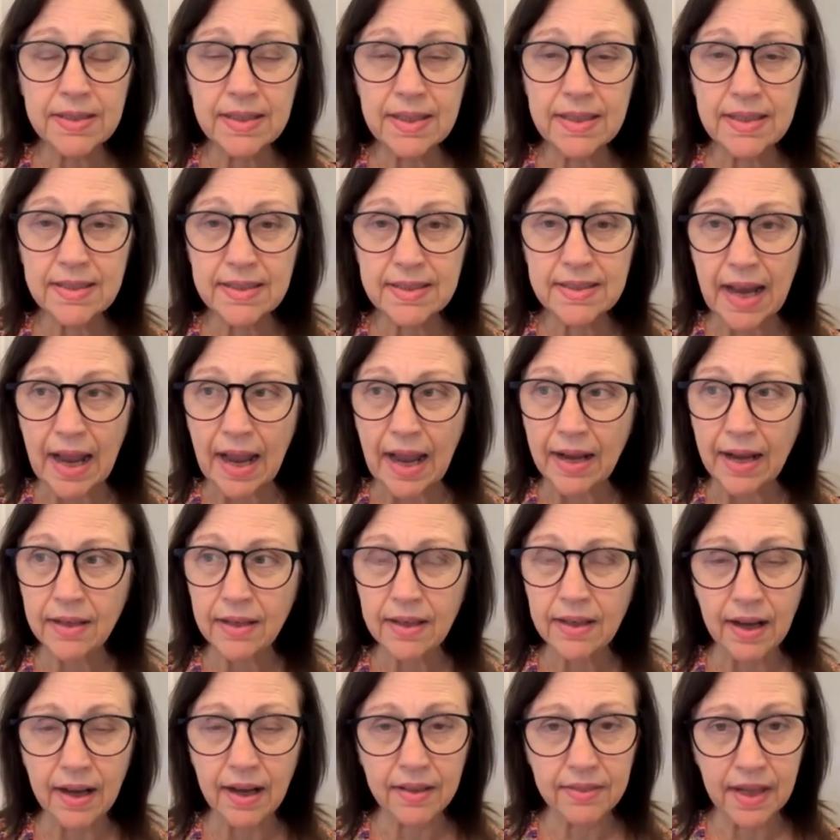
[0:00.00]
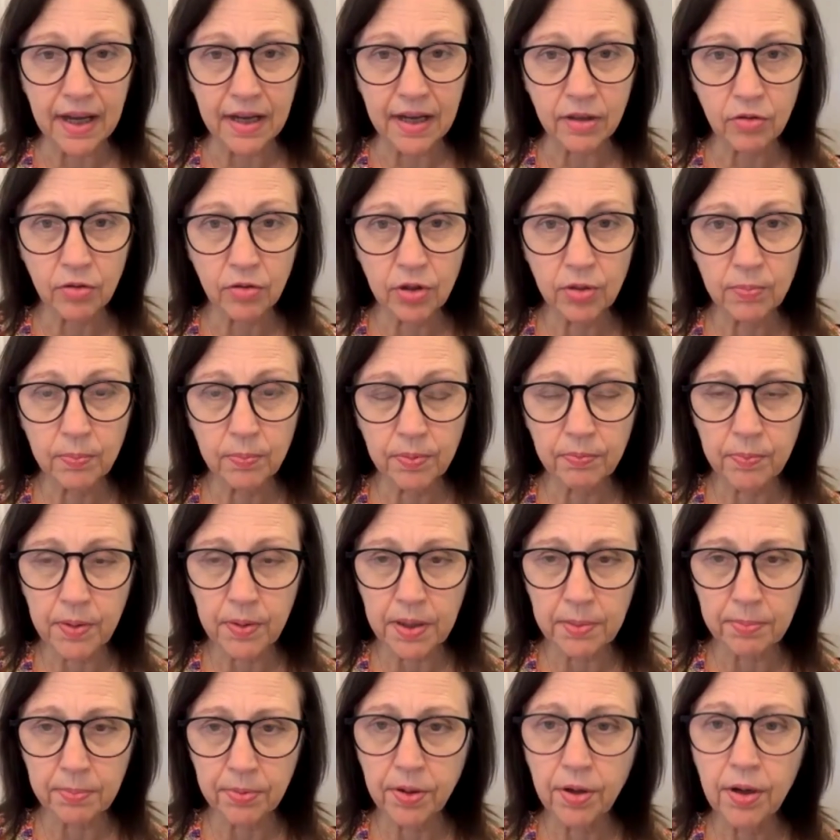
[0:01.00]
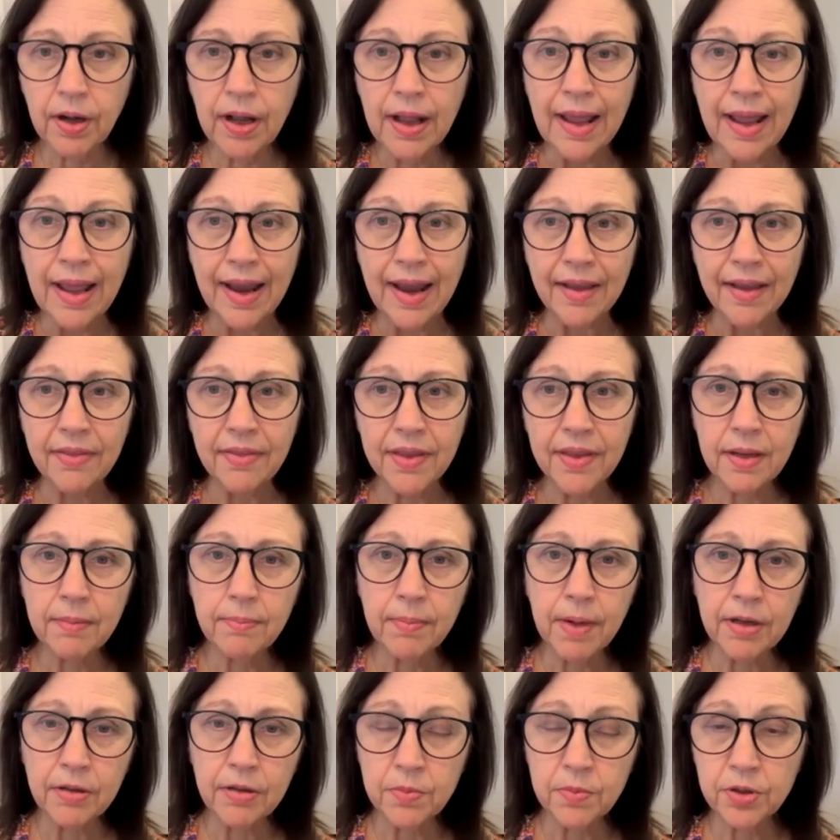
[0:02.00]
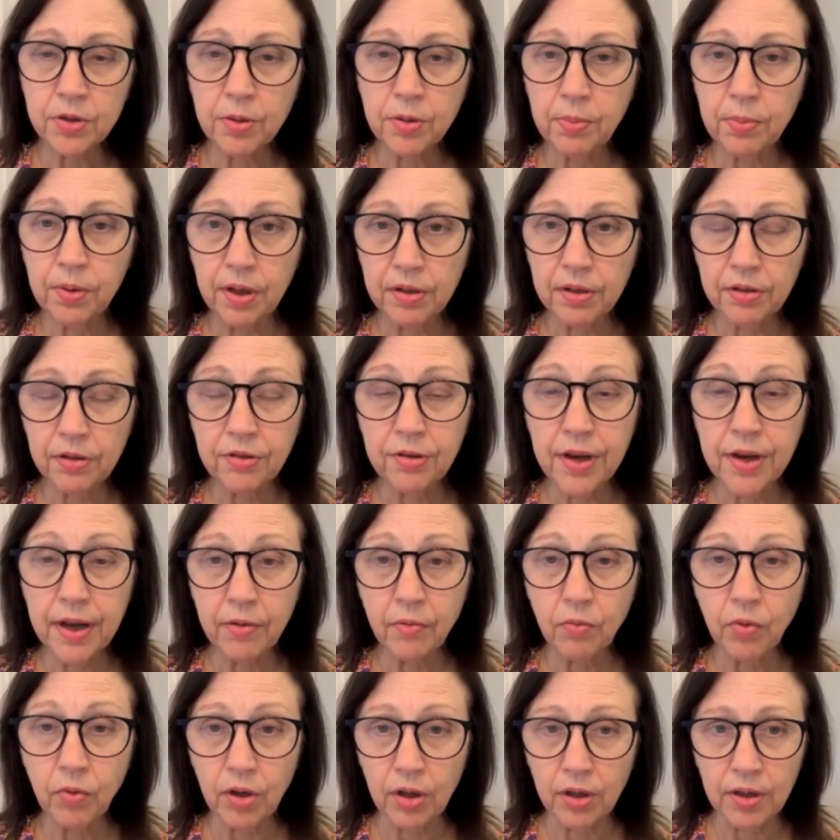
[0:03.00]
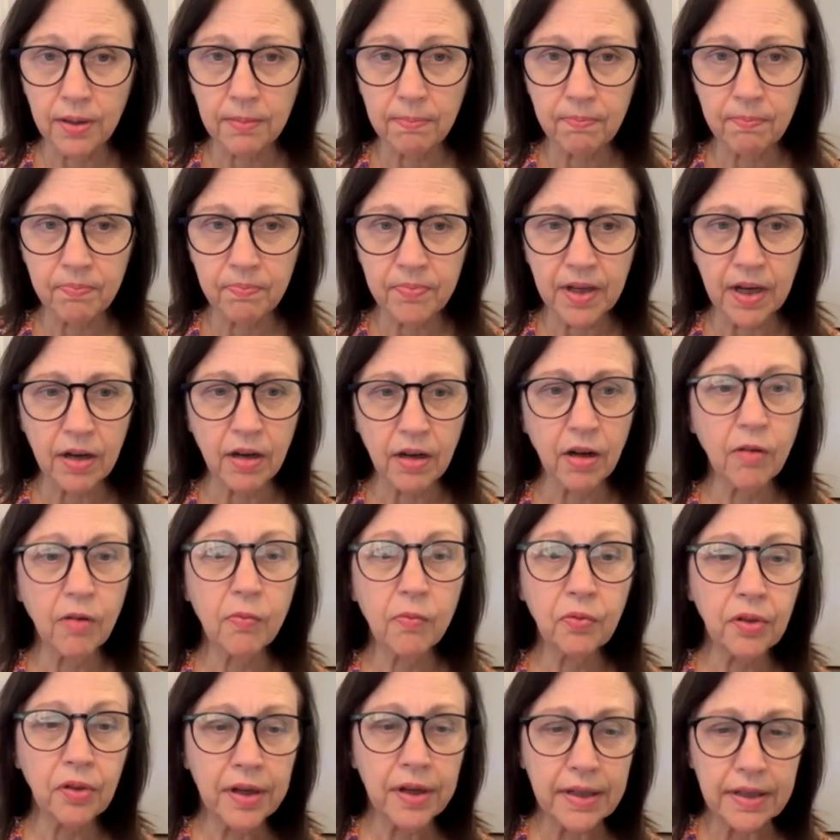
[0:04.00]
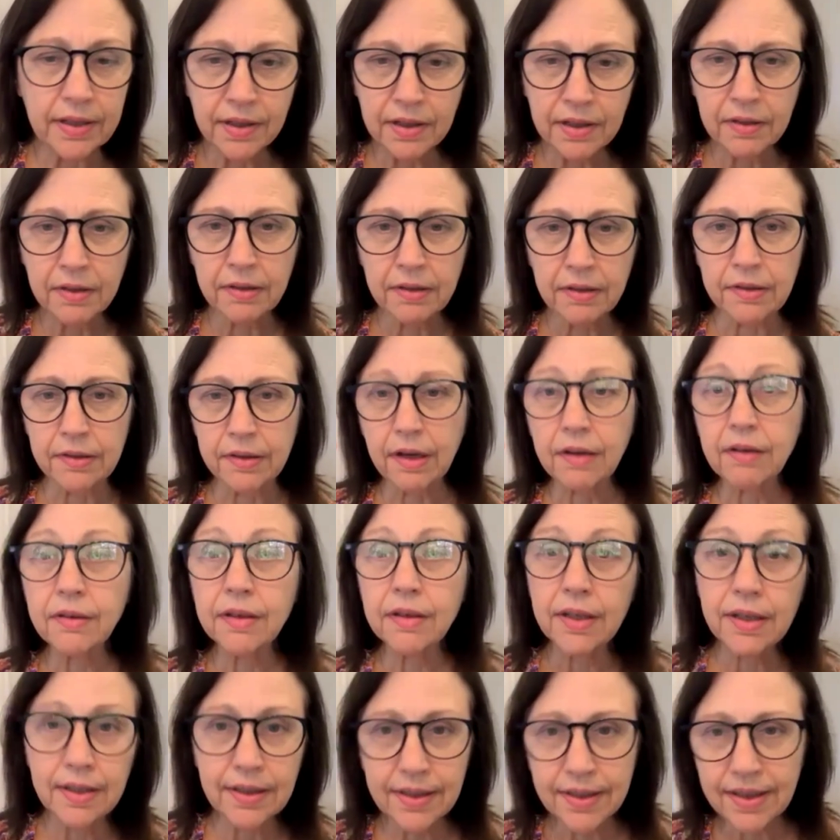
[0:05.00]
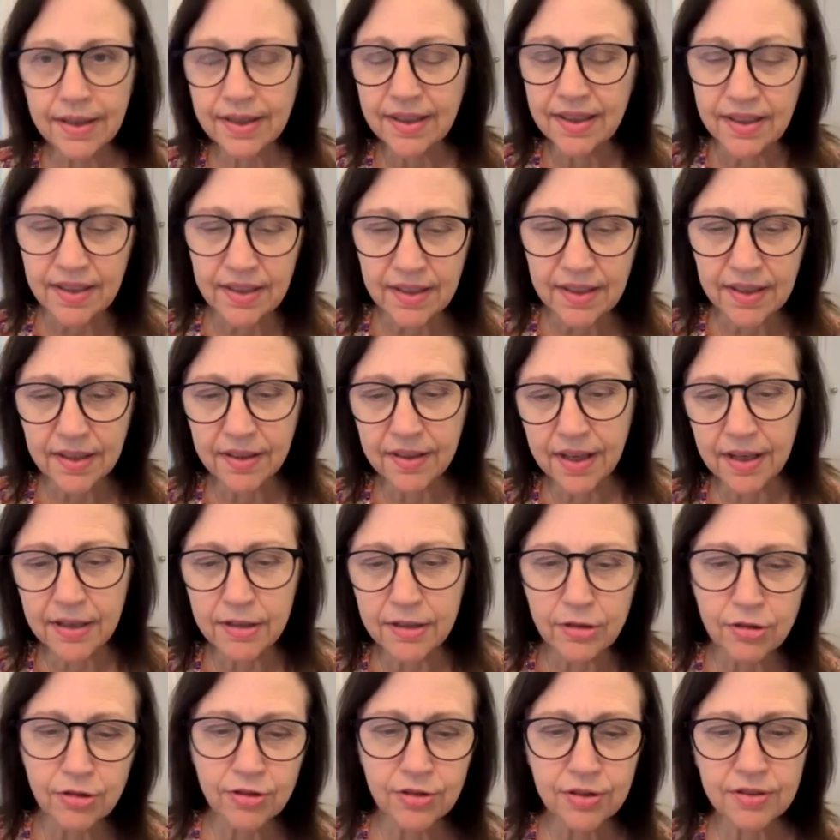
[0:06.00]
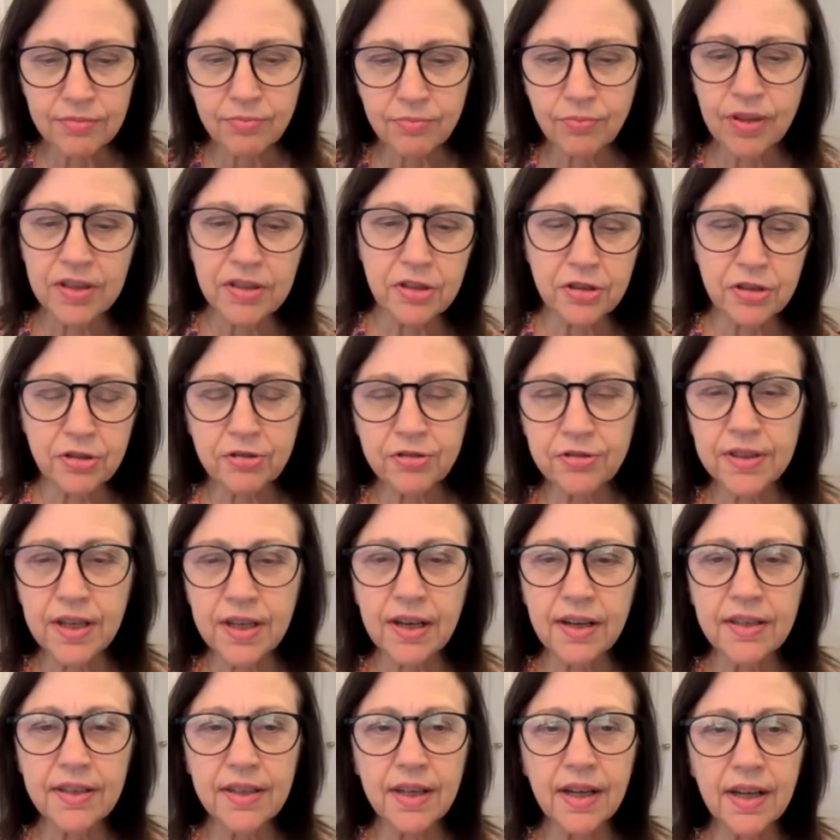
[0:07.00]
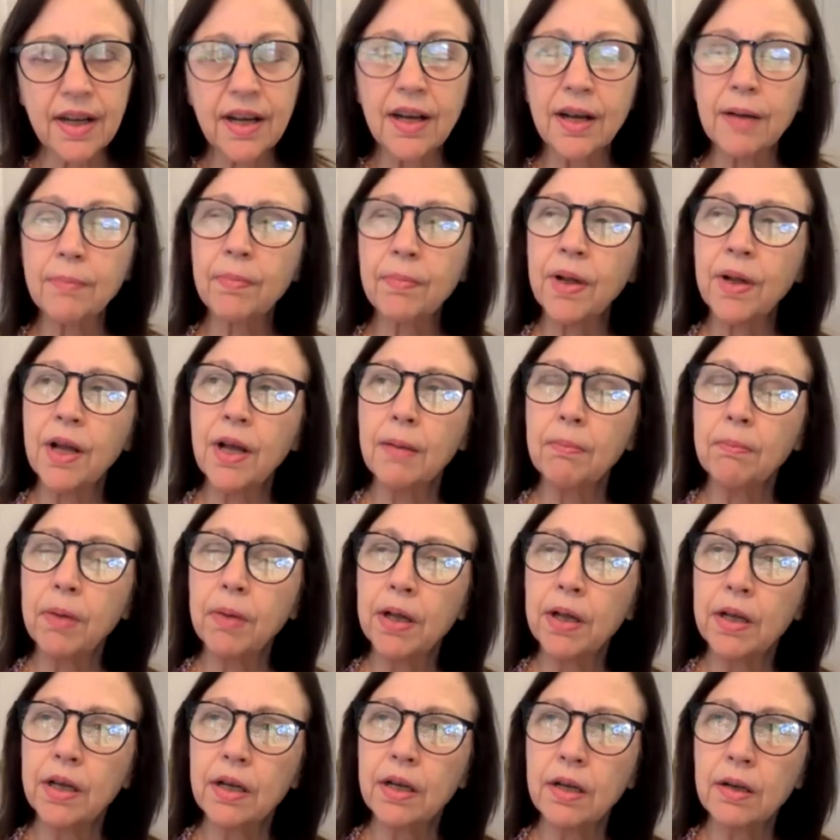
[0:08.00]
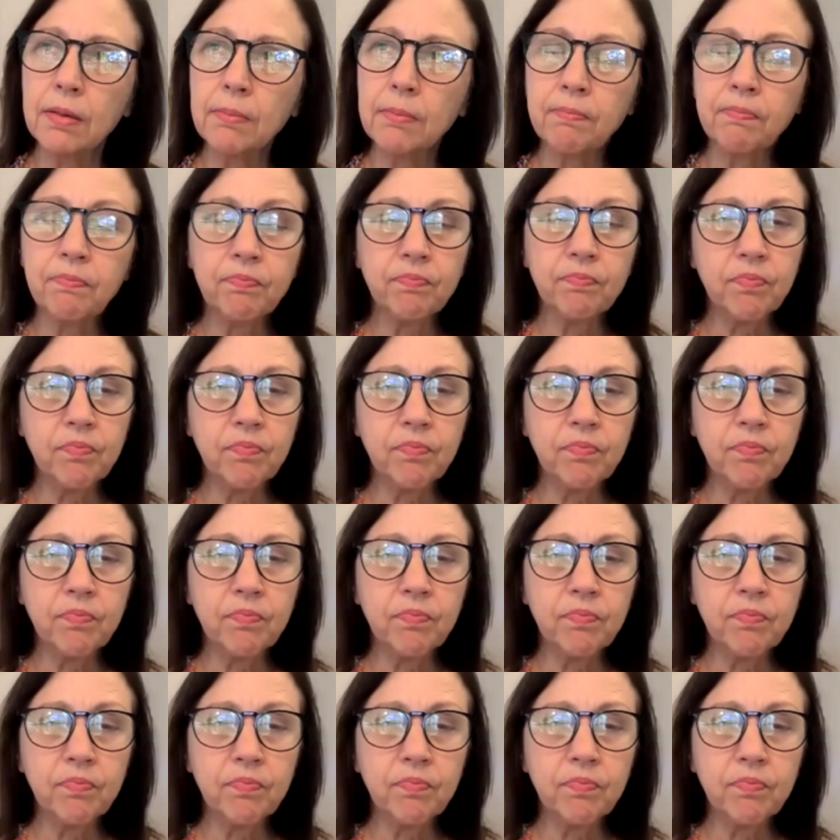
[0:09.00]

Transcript: BC Stack had that group of people, and then my Homeschool Blogger Network. Now, hopefully y'all didn't get any of those once you signed up, but